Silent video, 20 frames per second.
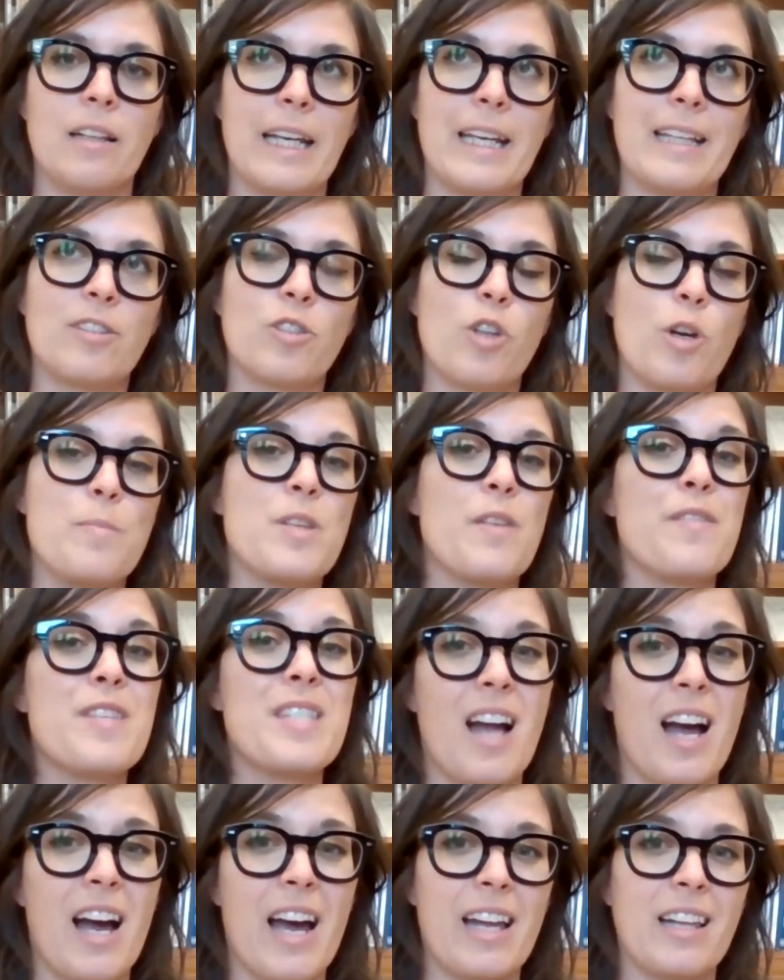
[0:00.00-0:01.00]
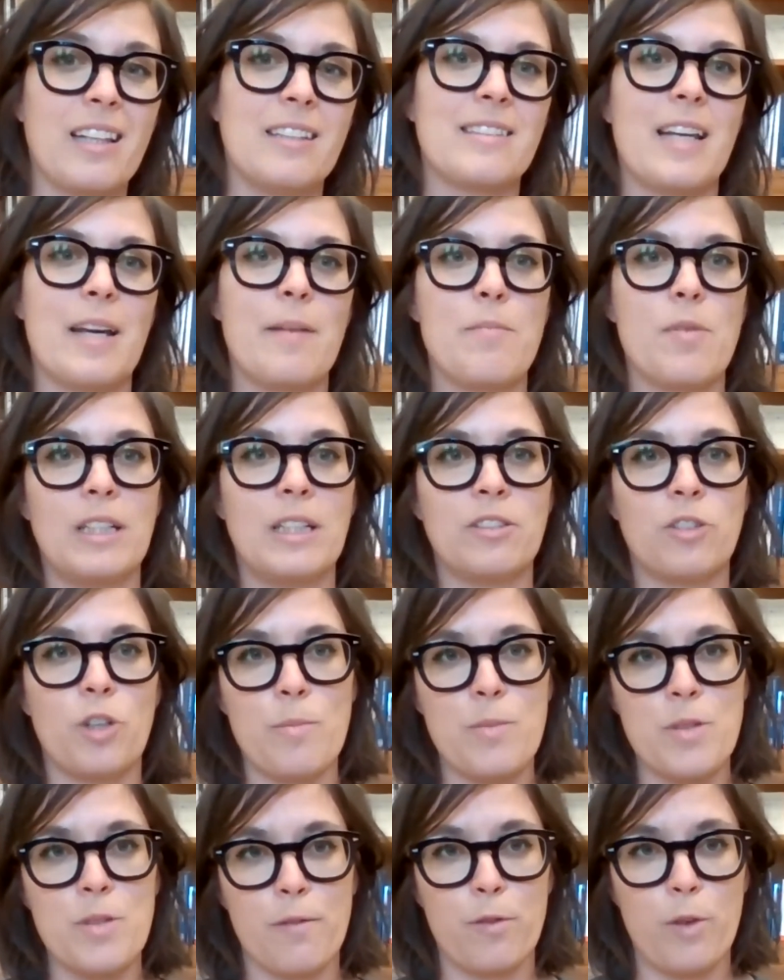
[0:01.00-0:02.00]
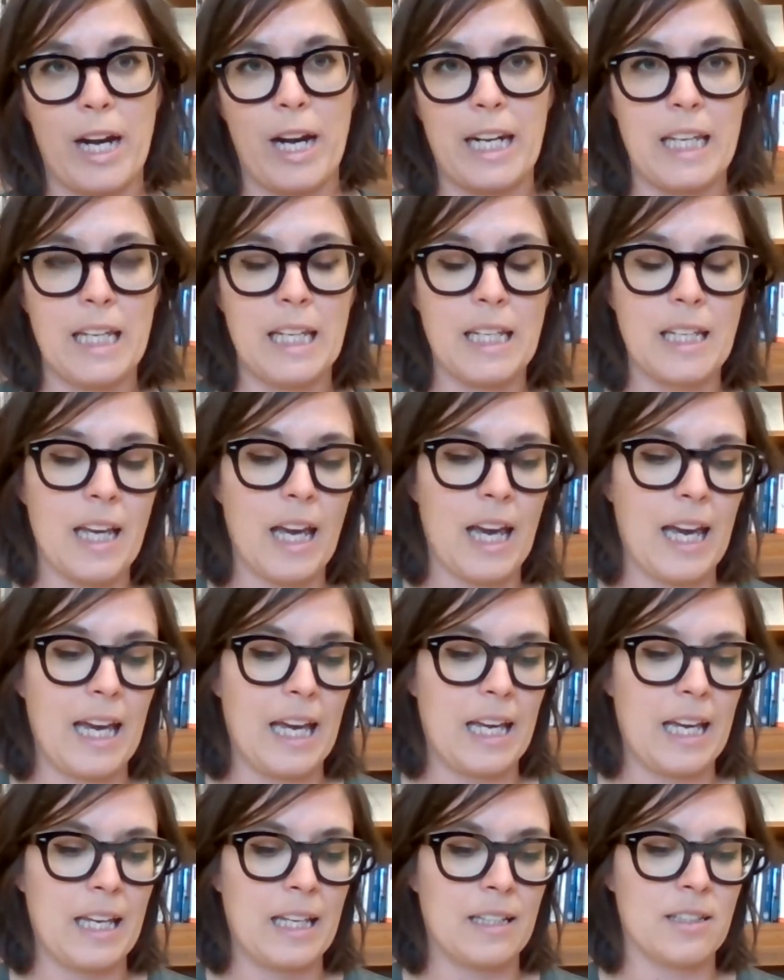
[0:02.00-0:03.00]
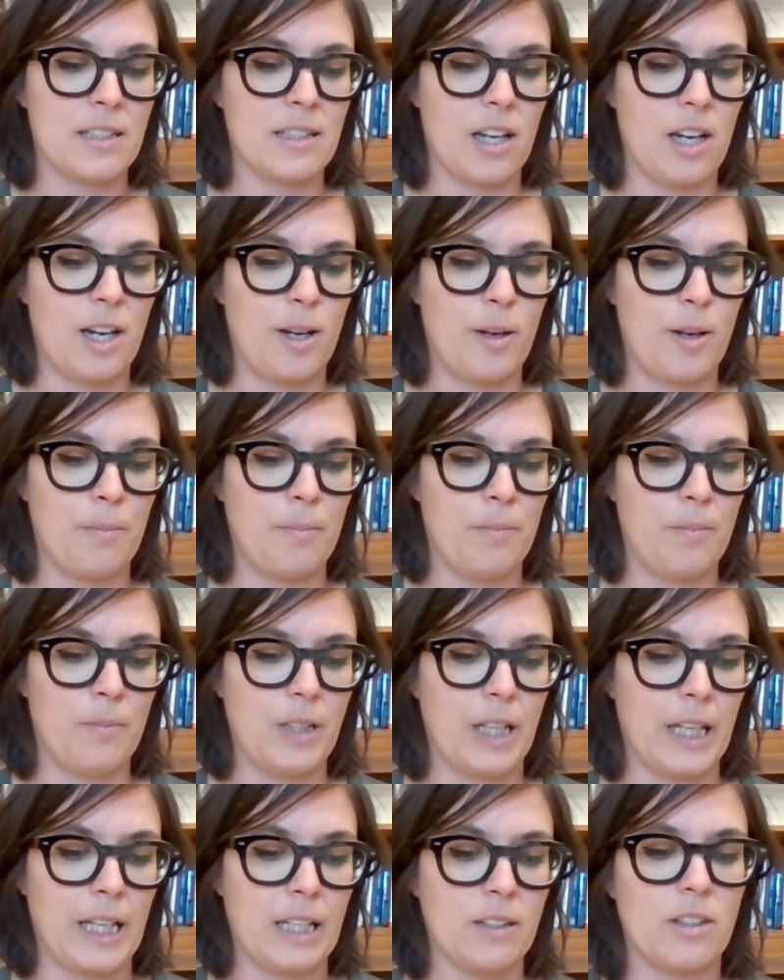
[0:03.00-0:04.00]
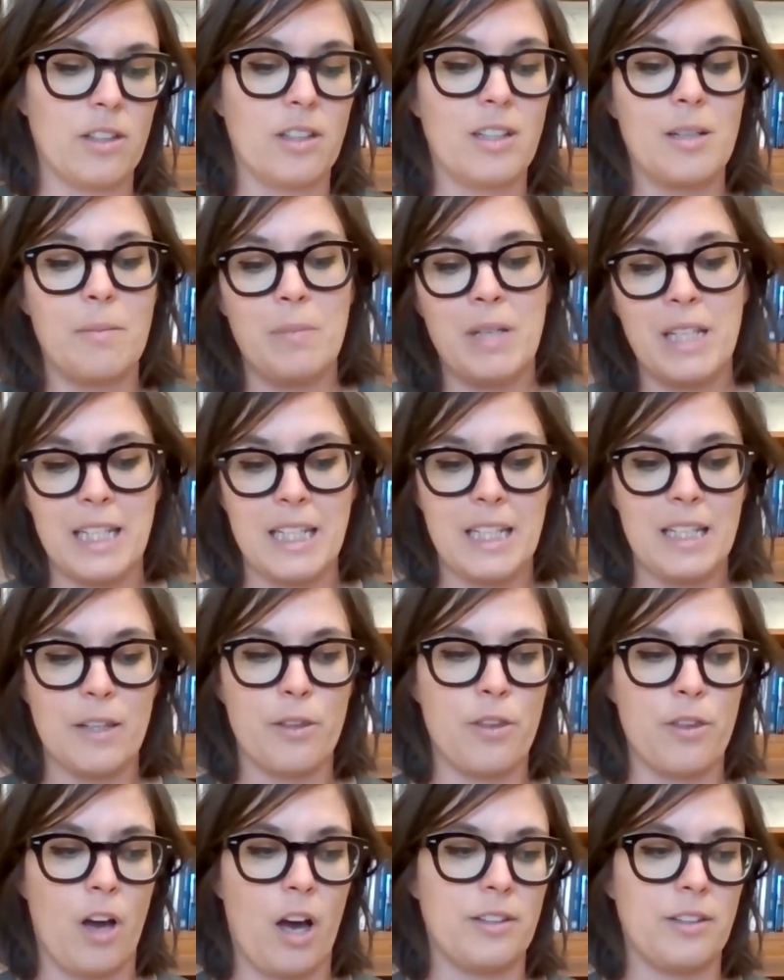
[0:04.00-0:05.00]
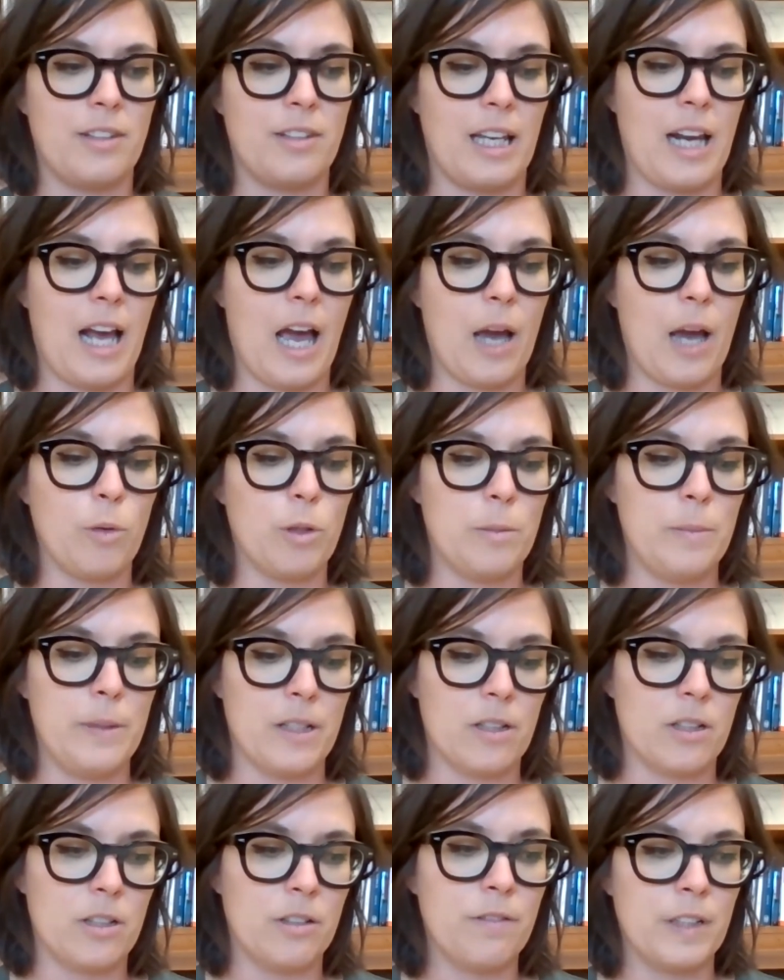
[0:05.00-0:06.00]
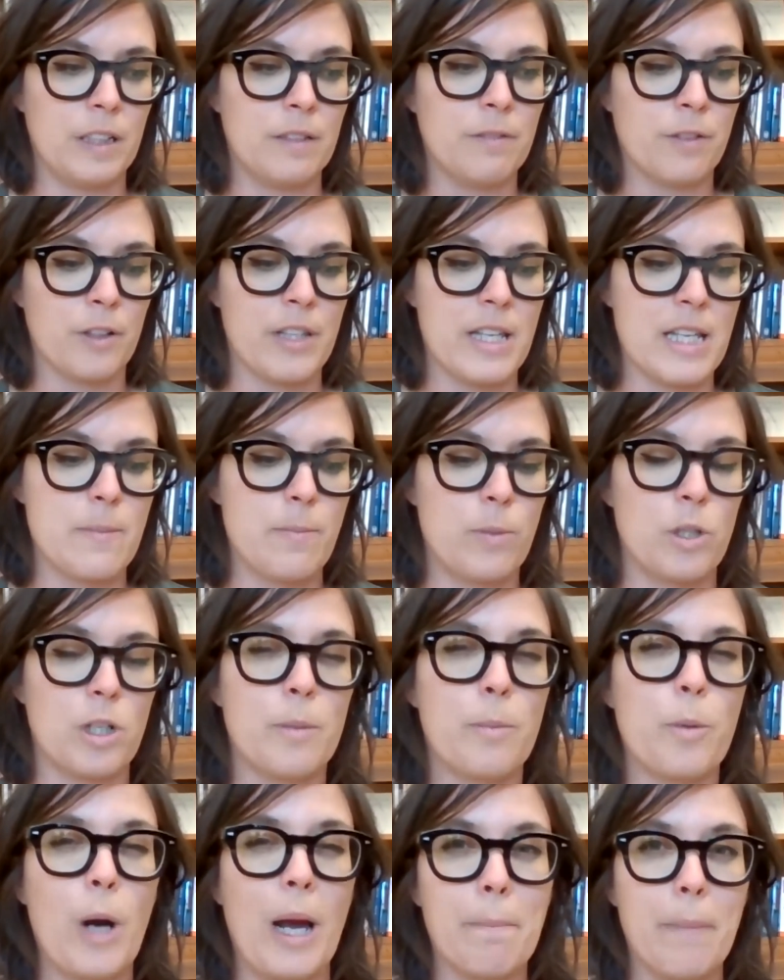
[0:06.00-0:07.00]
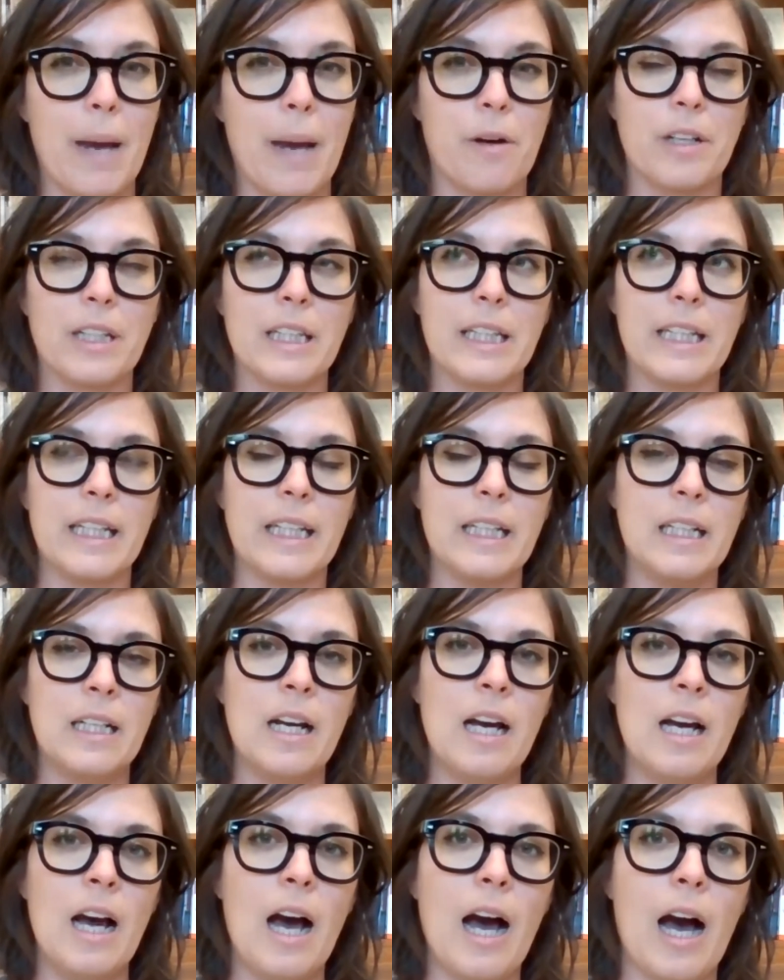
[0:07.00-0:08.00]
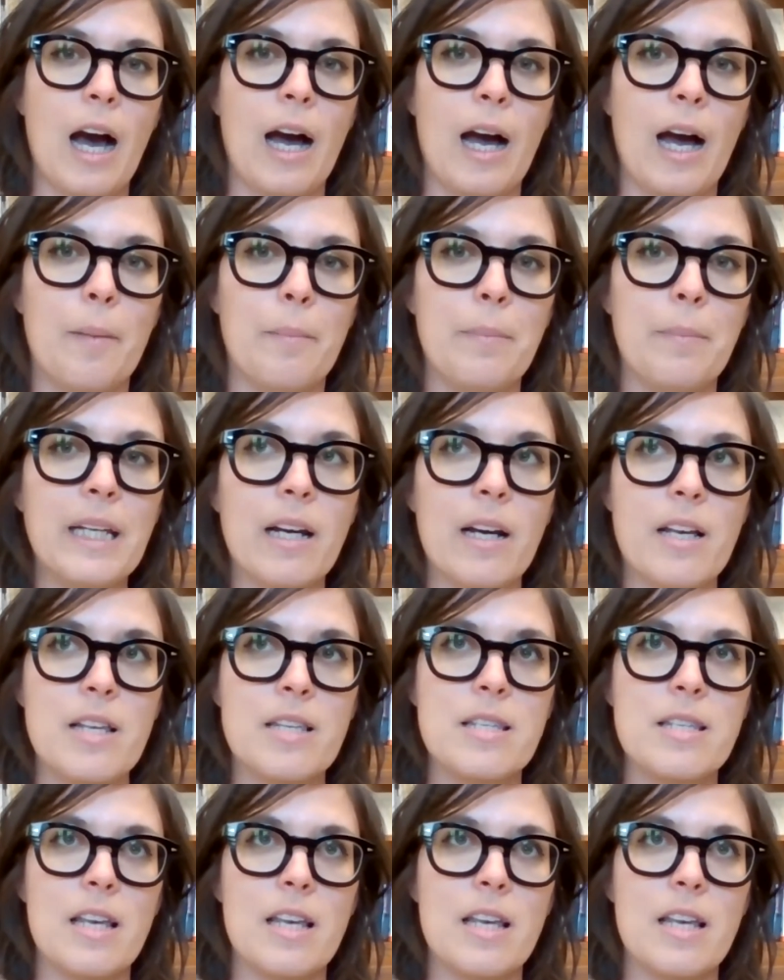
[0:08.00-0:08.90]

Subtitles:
in terms of style and in terms of writing. And like the committee thought that I would be a good fit for this book primarily because